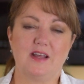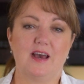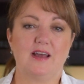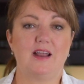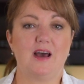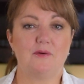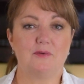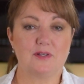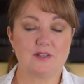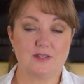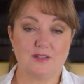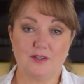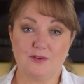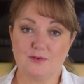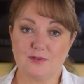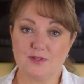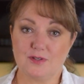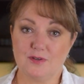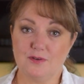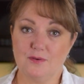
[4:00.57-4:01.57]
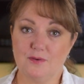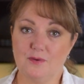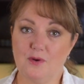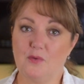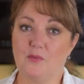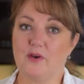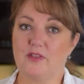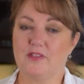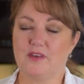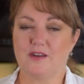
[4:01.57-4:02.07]
and I will see you
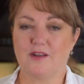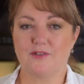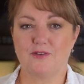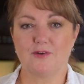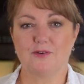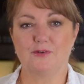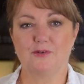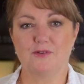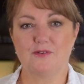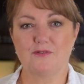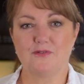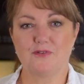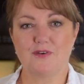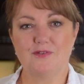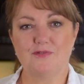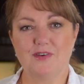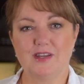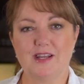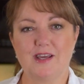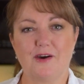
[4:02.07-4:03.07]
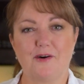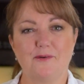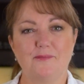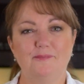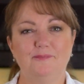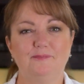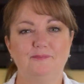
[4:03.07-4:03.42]
soon with another gluten-free video.